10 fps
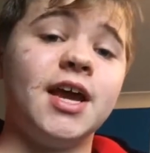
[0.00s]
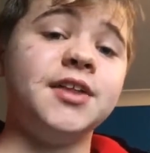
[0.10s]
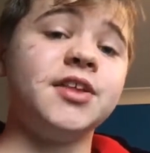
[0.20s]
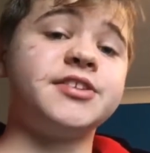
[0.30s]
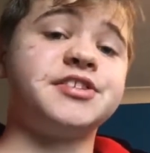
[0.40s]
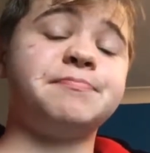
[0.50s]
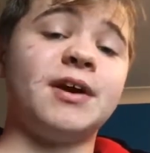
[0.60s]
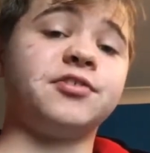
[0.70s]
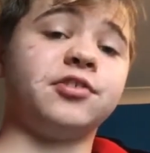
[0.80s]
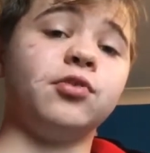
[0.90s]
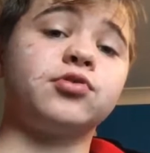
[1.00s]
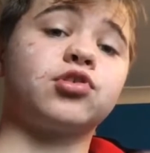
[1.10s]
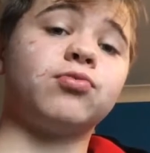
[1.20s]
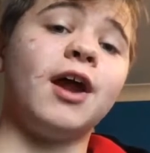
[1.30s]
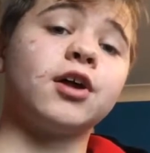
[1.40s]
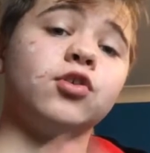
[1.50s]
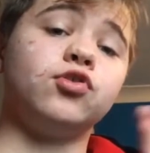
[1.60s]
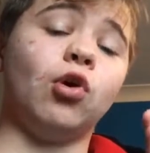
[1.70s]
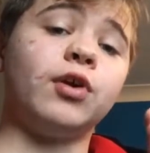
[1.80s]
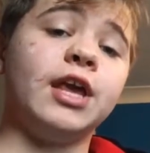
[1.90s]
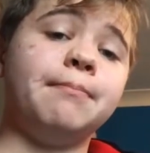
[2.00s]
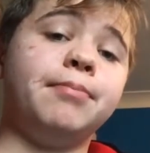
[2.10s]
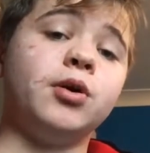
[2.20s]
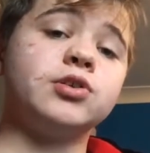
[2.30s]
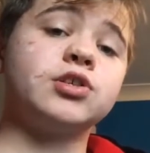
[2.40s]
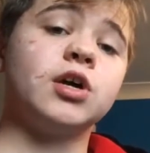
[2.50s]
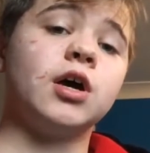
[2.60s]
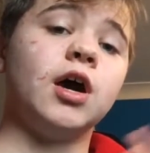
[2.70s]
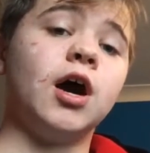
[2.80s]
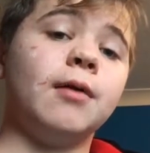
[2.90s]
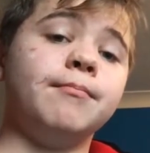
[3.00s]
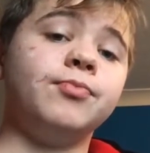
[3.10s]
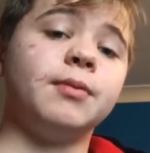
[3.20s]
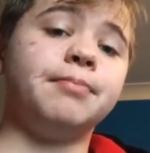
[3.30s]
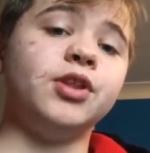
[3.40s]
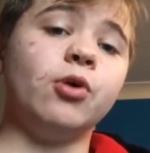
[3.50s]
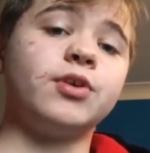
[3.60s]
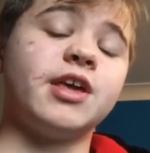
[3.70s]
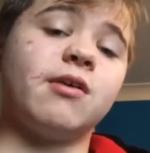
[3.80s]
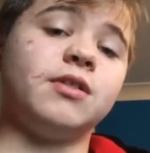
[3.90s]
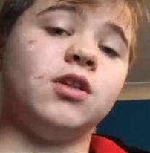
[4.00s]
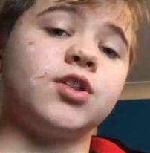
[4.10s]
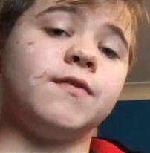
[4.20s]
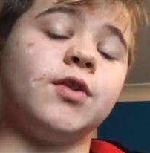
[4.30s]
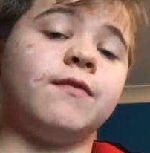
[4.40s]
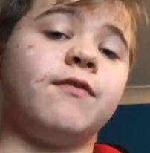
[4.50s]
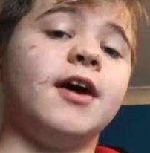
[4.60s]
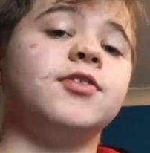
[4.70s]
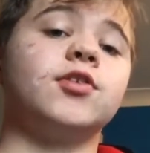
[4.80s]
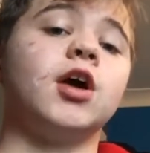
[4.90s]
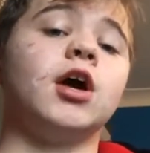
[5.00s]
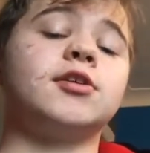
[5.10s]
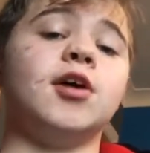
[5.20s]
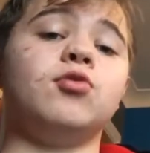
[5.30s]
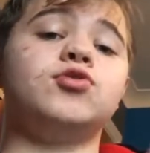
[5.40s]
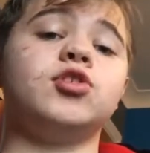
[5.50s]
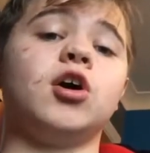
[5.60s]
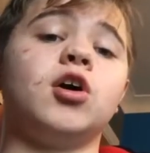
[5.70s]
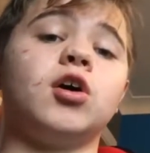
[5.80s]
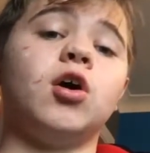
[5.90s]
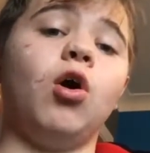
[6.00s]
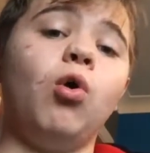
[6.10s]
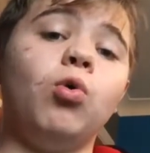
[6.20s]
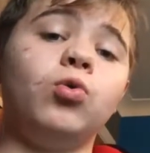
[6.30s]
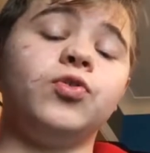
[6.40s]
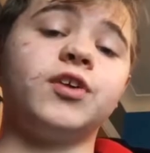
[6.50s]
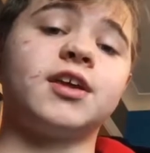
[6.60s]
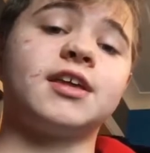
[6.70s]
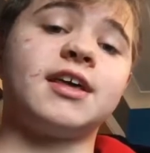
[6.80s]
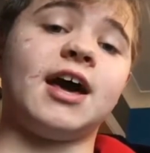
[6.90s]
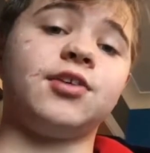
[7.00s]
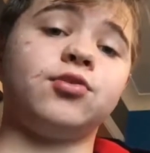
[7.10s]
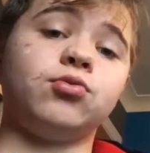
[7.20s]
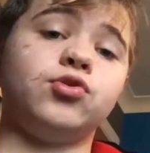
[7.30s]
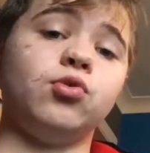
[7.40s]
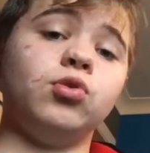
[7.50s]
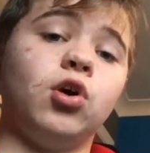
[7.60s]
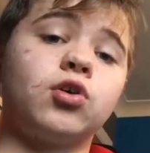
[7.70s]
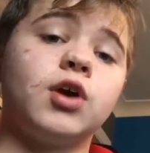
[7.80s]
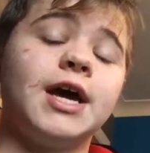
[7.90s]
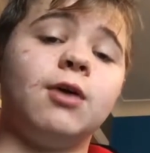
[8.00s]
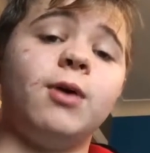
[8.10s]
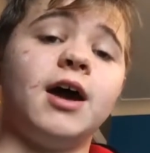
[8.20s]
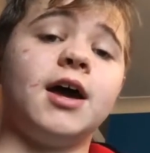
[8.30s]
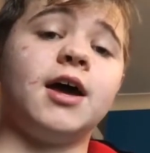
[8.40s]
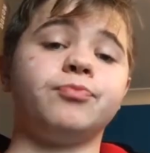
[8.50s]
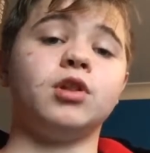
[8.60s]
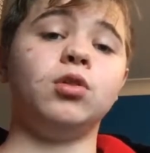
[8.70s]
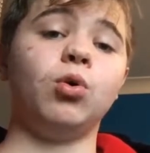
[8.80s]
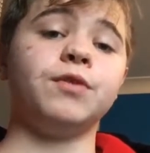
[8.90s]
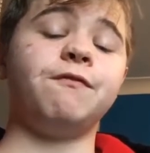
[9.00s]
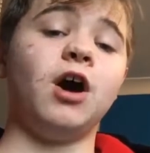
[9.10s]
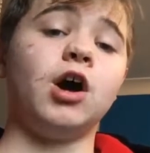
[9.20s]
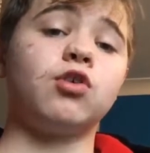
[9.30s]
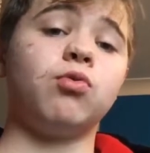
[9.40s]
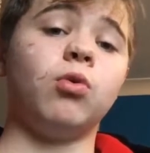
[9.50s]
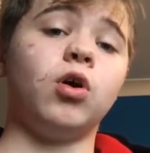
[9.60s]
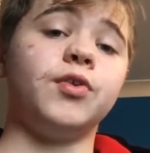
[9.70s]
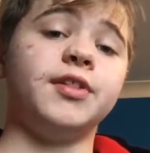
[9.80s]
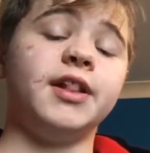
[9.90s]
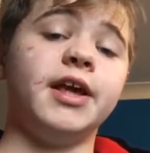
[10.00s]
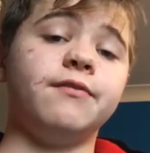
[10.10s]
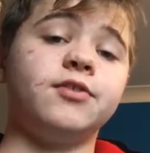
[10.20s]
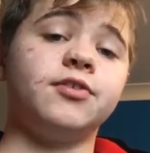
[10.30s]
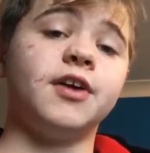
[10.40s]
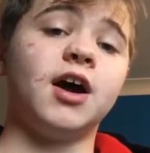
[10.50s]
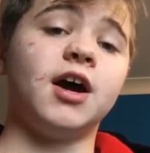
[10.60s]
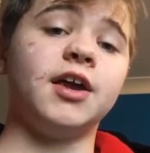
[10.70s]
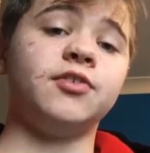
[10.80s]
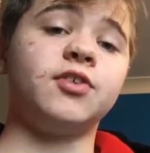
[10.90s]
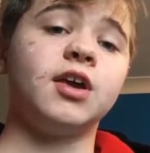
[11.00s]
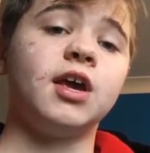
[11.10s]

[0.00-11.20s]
In this special, Shrek, Donkey, Puss, Pinocchio, and lots of other friends go to old Castle Duloc, where Lord Farquaad lived and died.